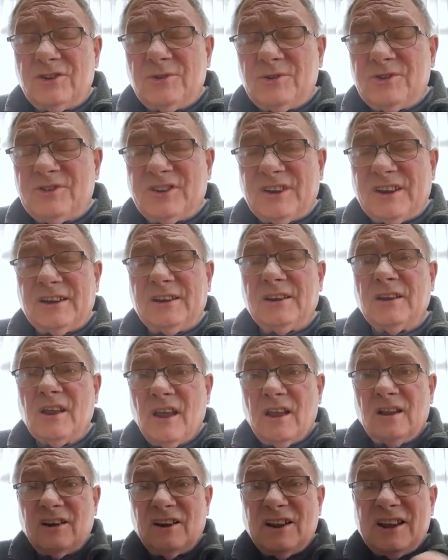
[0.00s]
using
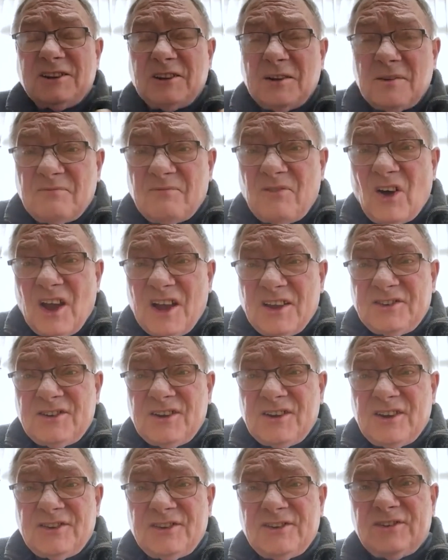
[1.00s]
lignum
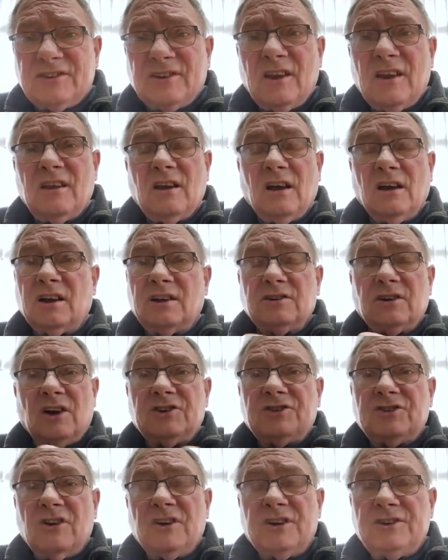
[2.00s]
vitis. I
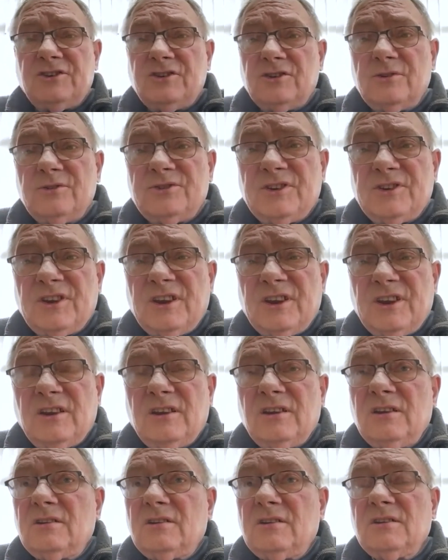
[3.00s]
tried
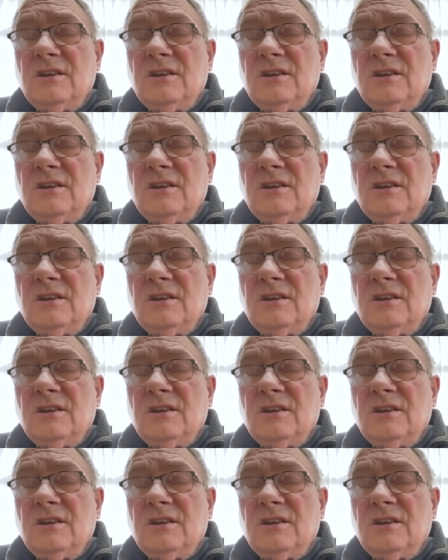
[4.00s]
using